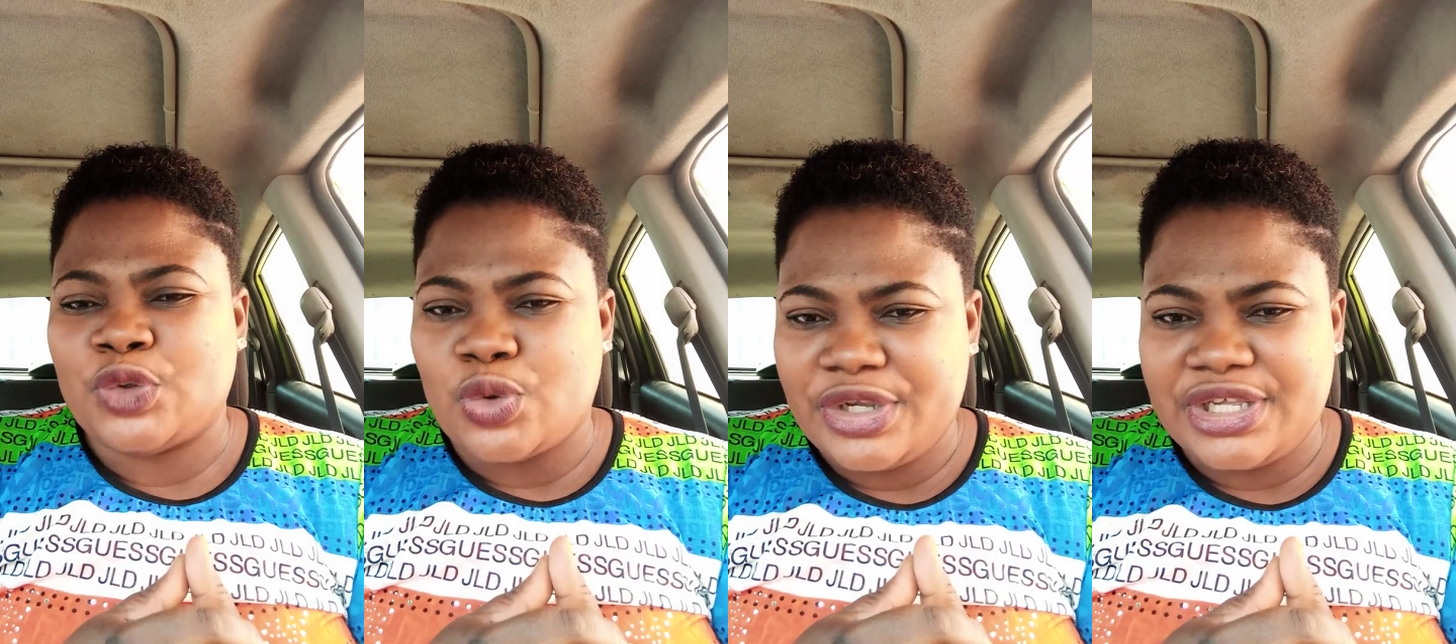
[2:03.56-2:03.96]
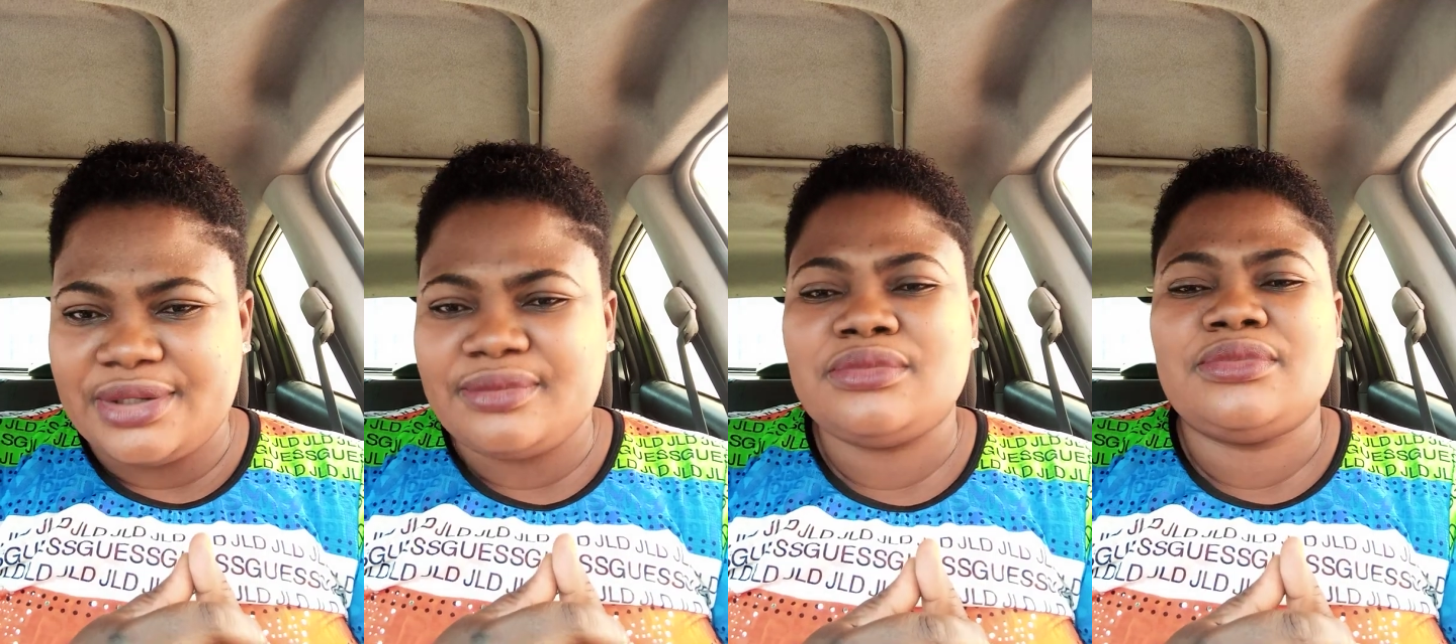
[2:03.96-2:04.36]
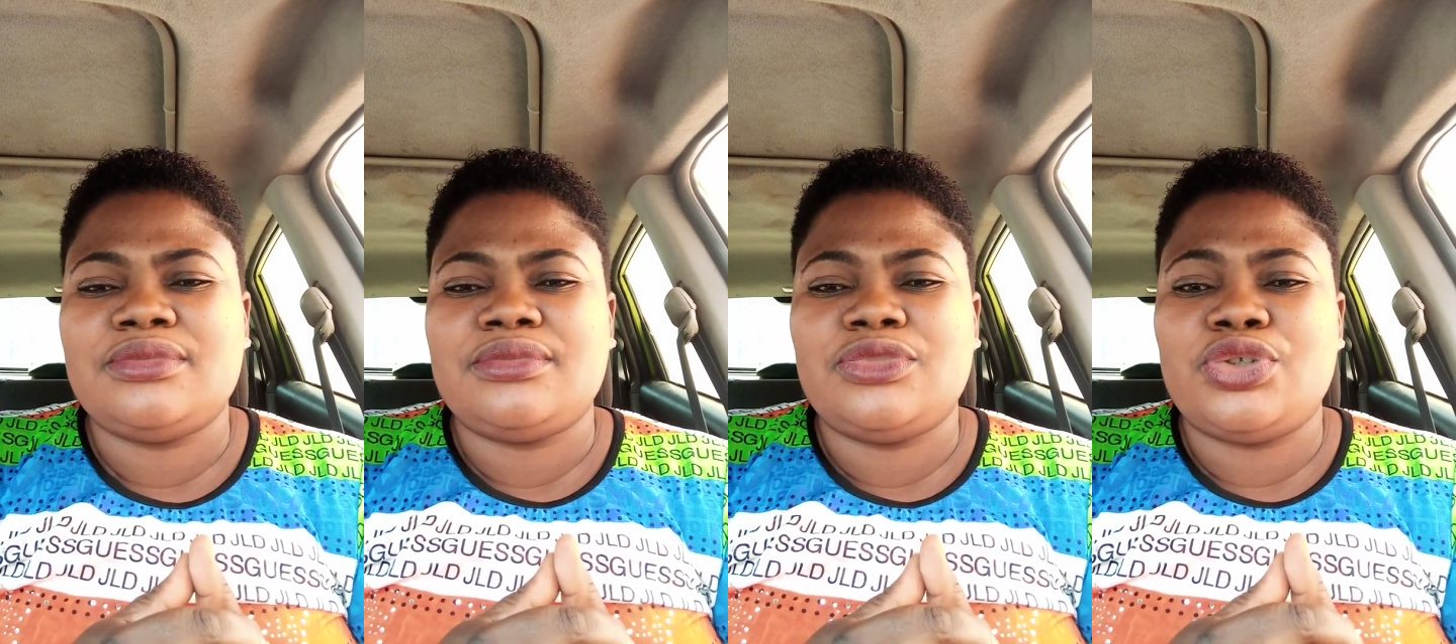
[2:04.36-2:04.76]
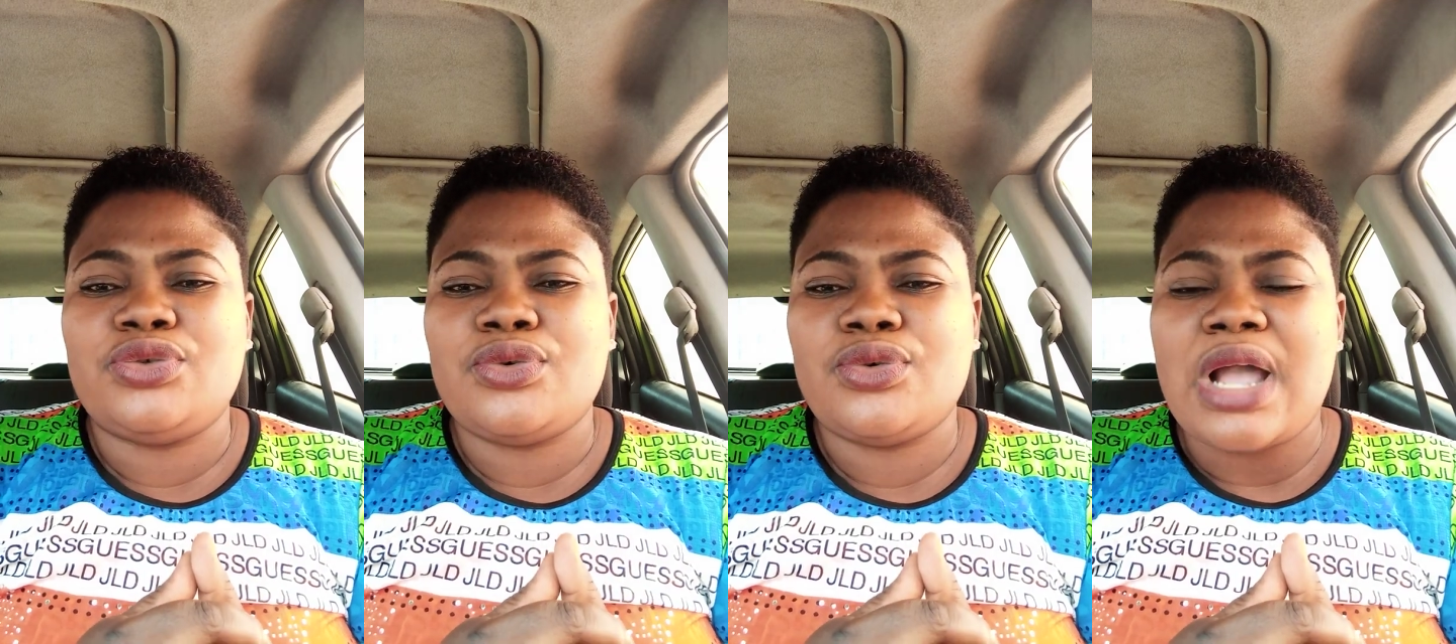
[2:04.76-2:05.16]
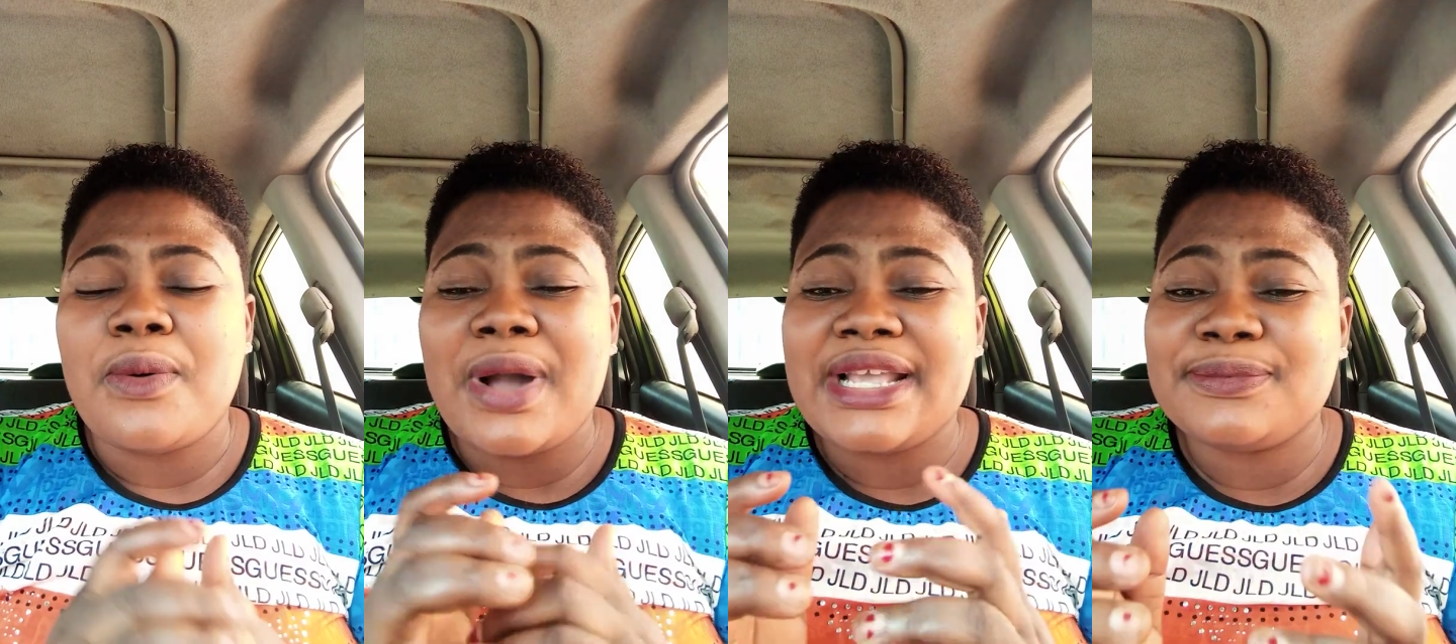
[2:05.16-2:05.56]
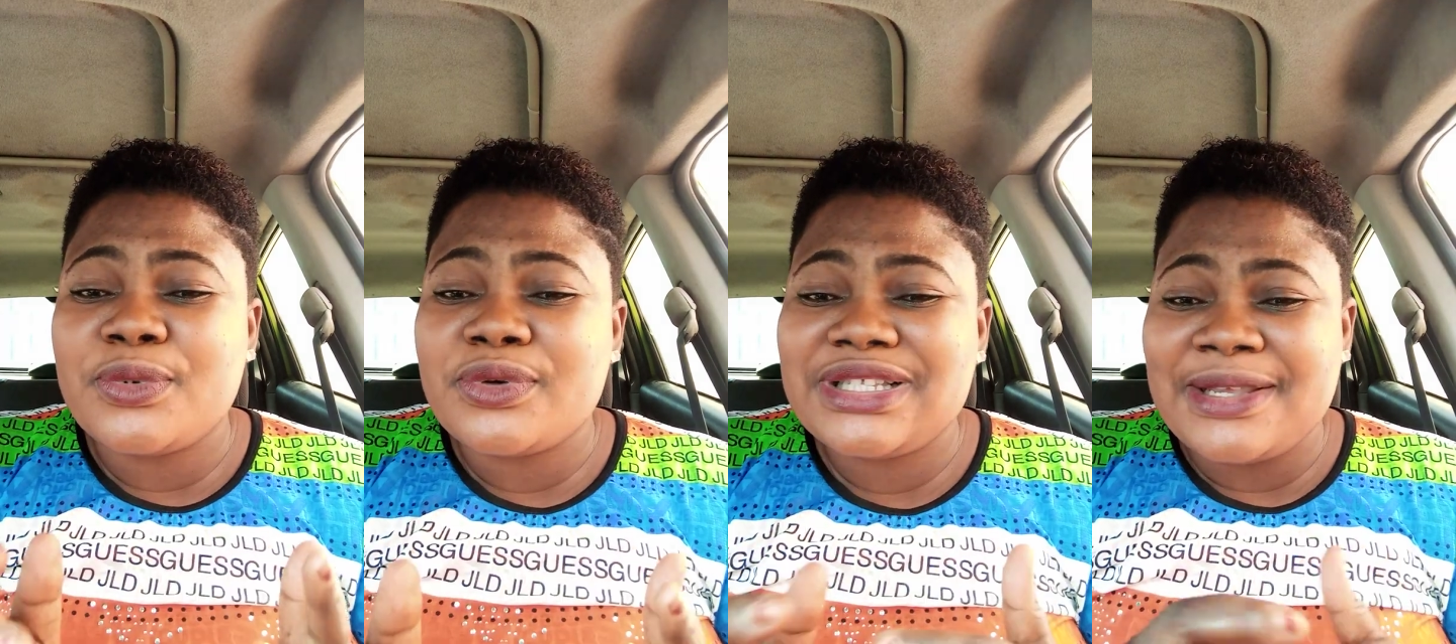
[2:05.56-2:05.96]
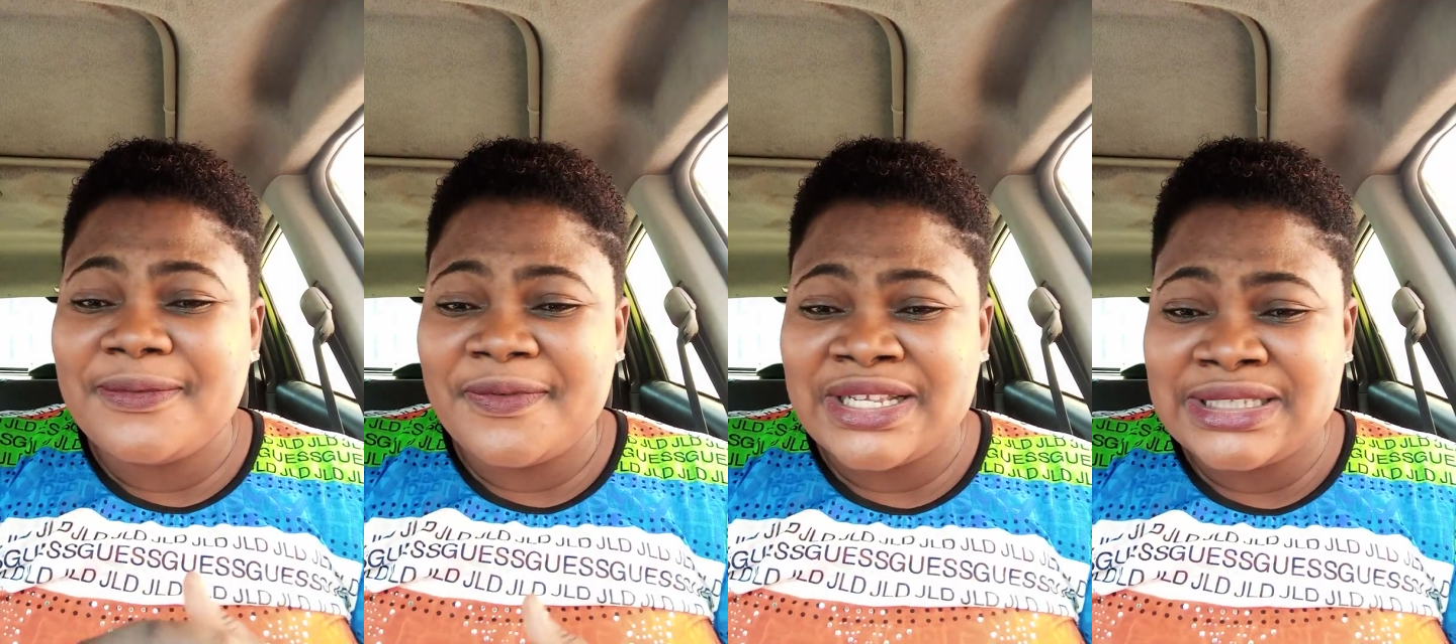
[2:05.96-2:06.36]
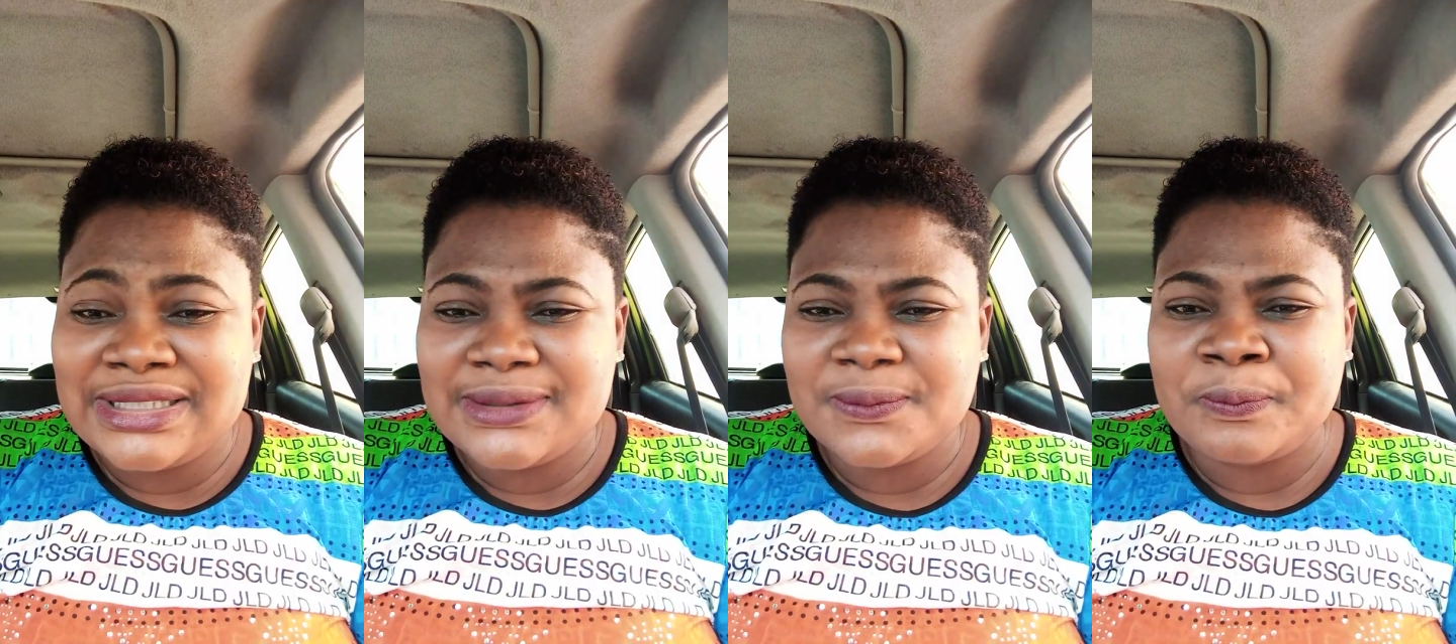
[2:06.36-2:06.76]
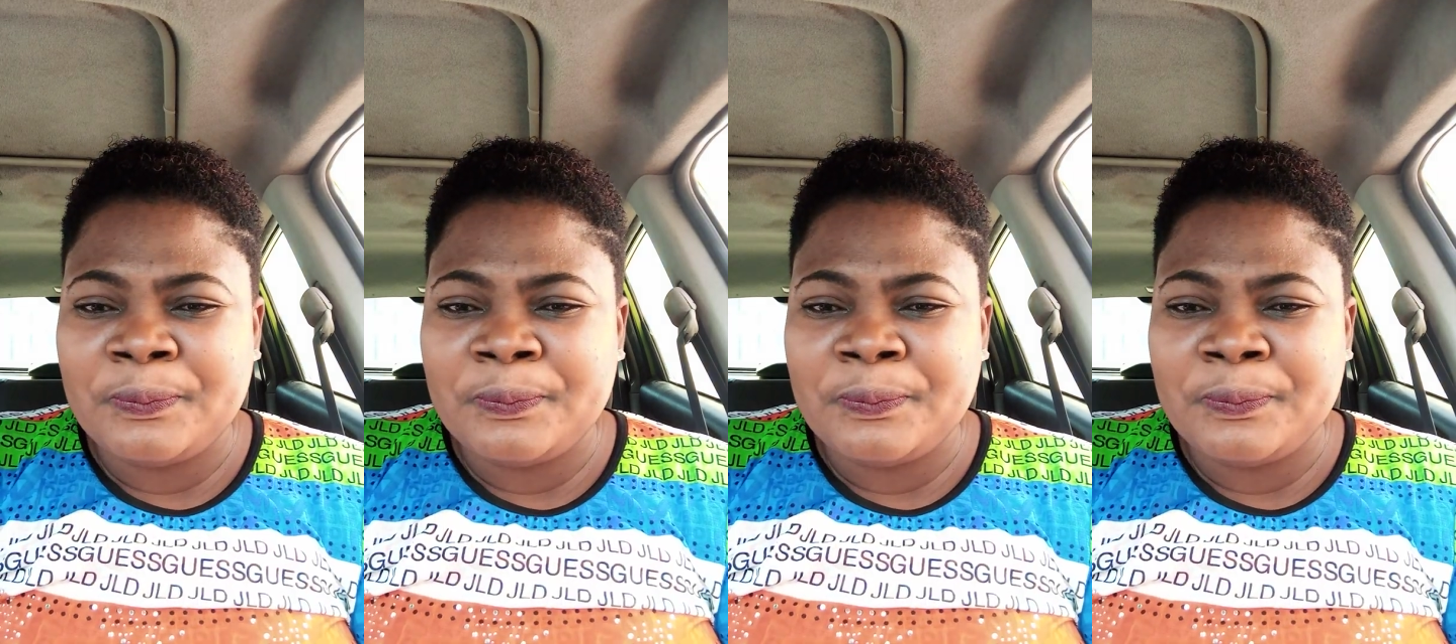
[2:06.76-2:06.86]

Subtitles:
Okay, so our exposed infants,